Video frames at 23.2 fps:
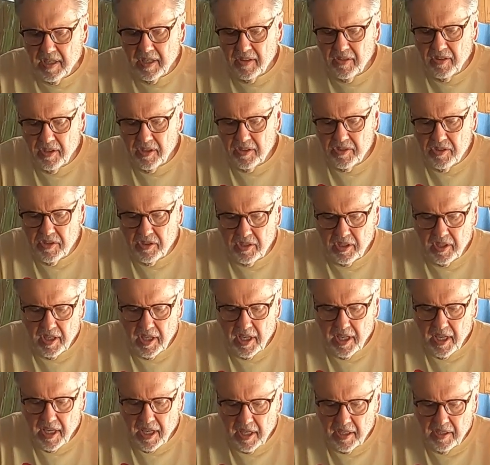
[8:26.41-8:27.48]
and then you can
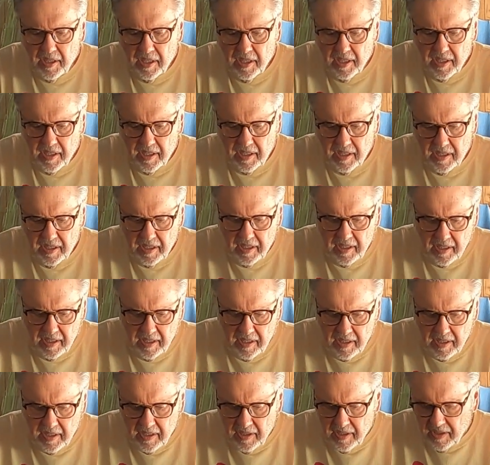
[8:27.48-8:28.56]
add
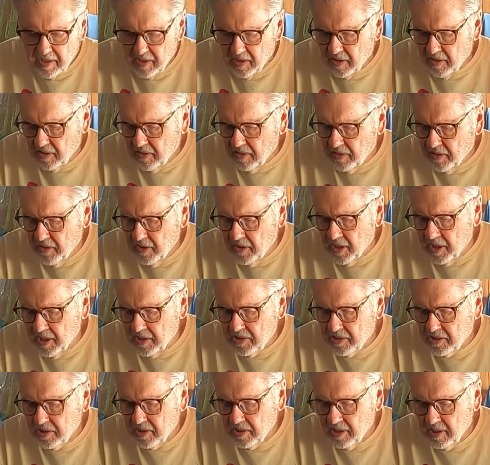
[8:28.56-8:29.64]

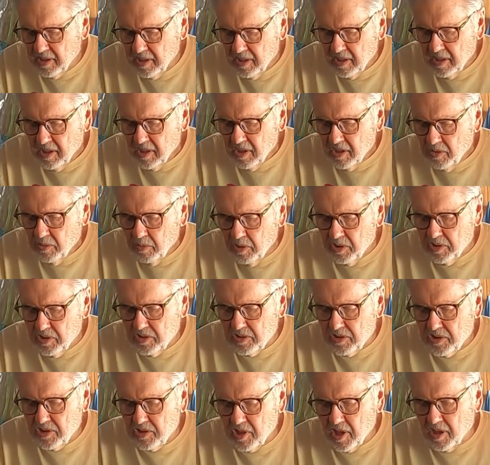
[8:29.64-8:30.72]
this, which
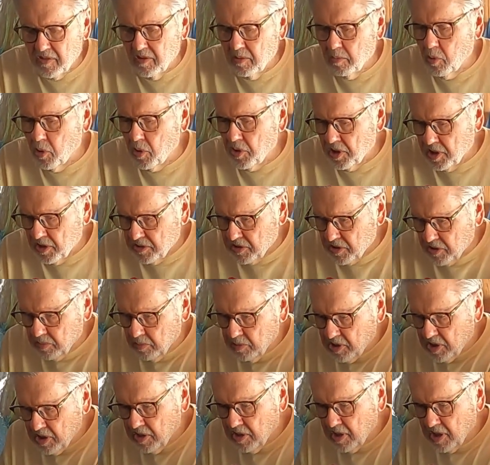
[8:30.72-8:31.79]
is 7 more inches
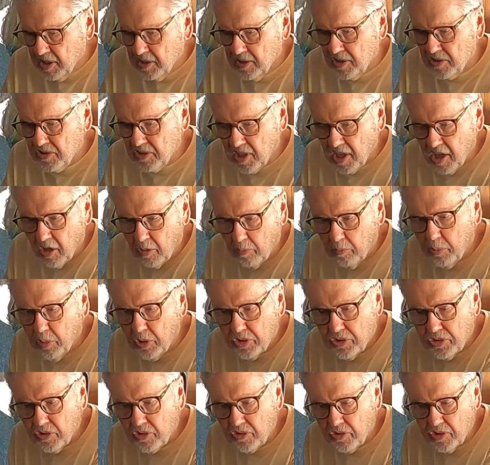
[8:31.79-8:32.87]
when you take this out and
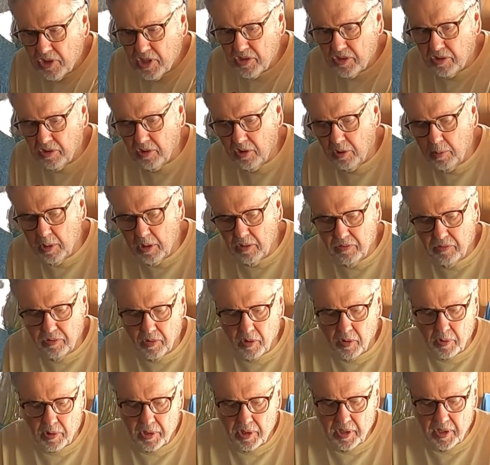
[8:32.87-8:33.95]
push the seats a little bit
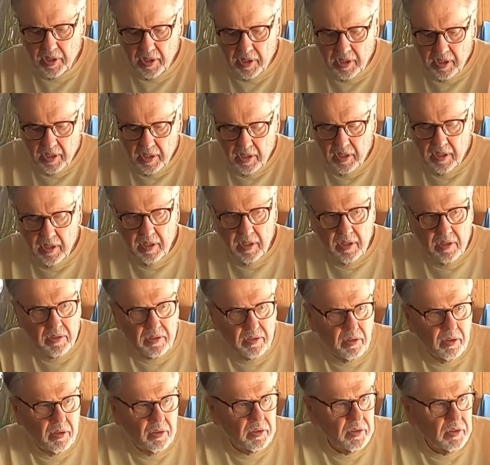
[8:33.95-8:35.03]
forward.
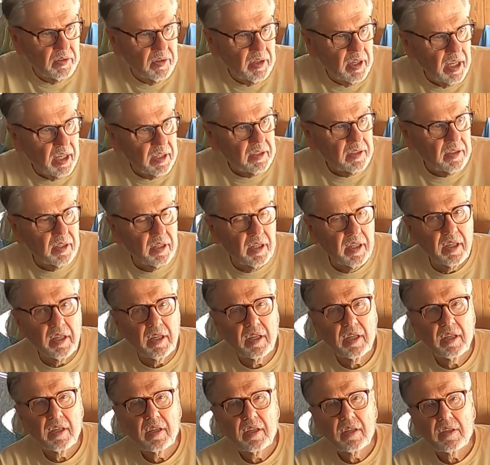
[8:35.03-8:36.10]
So you got
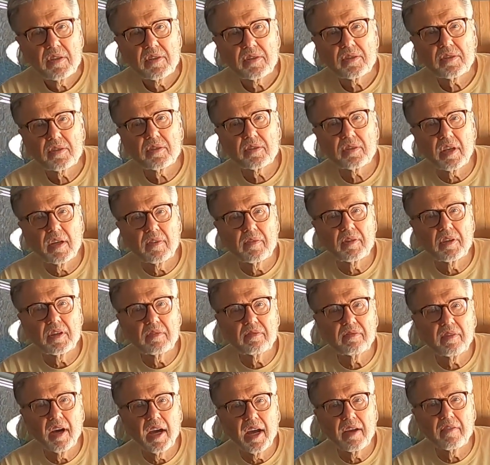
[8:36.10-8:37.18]

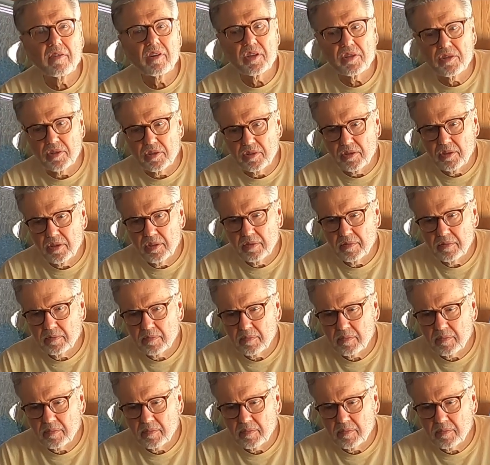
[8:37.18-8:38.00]
75 inches,